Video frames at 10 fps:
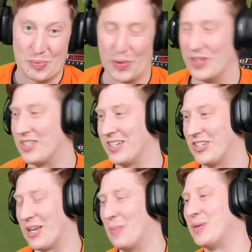points in a
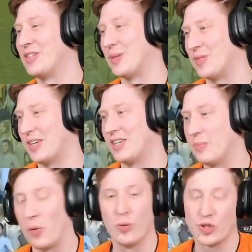championship season,
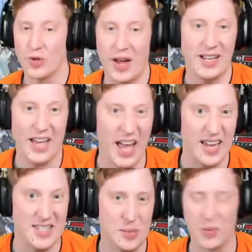but we'll try and get
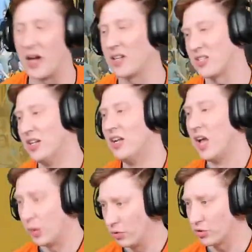80 plus, and we'll